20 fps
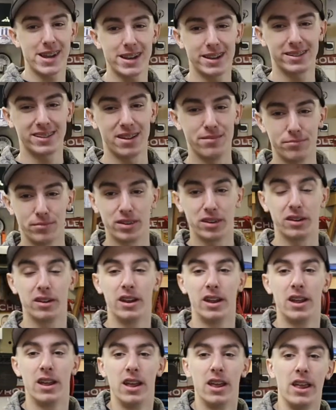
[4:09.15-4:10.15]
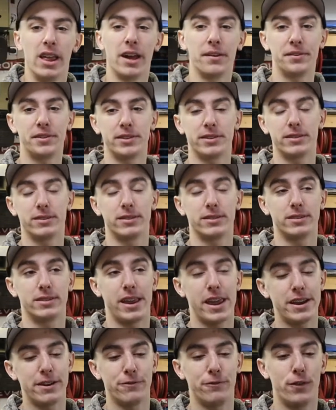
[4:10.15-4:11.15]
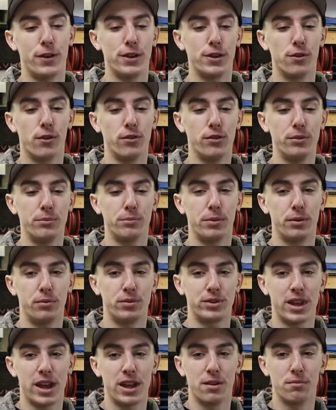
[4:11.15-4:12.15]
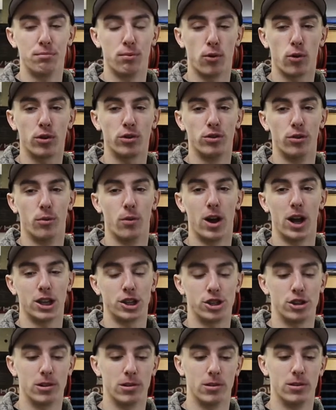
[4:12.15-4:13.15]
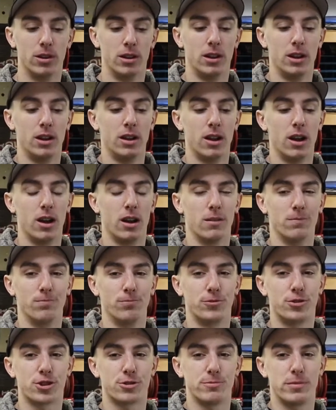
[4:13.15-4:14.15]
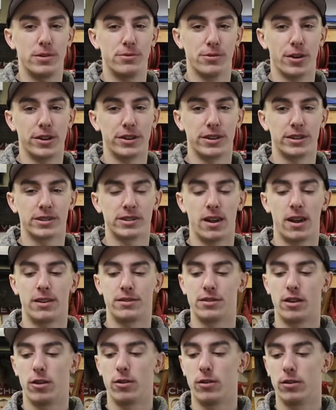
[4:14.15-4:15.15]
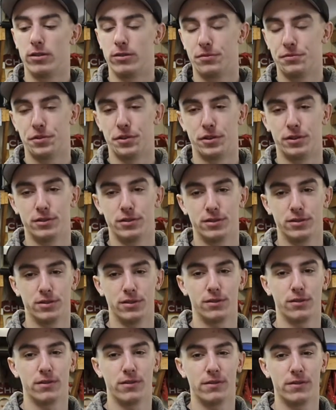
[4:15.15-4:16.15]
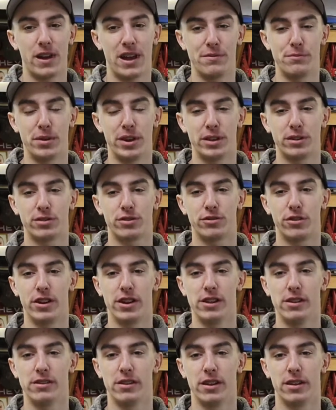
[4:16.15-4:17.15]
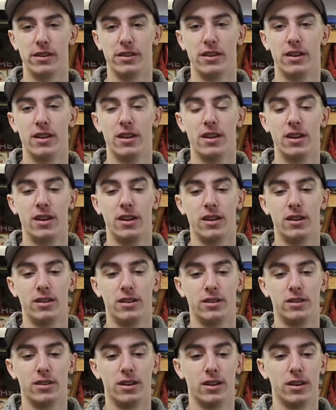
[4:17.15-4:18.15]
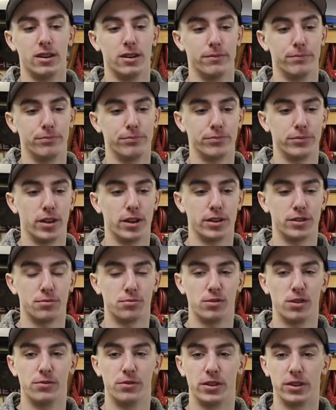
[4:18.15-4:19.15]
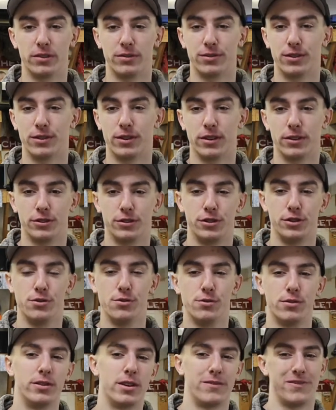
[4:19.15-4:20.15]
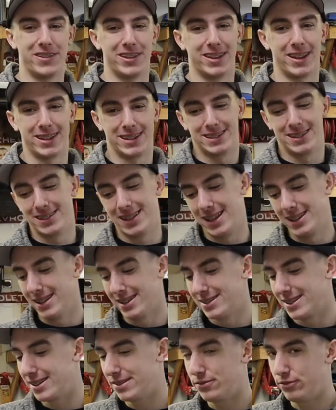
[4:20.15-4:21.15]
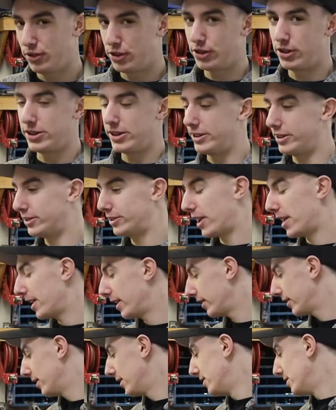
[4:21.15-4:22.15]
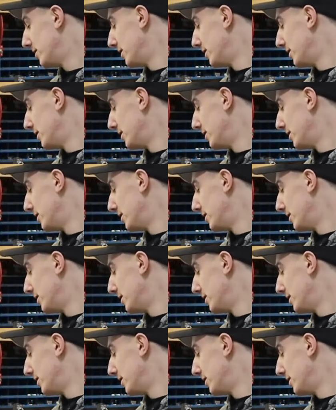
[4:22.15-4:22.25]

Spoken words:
kind of something where I was taking video of it, but it was kind of boring to watch, just me running a Sawzall for 5 minutes straight, and then us riveting for another 2. I mean, it doesn't seem very entertaining.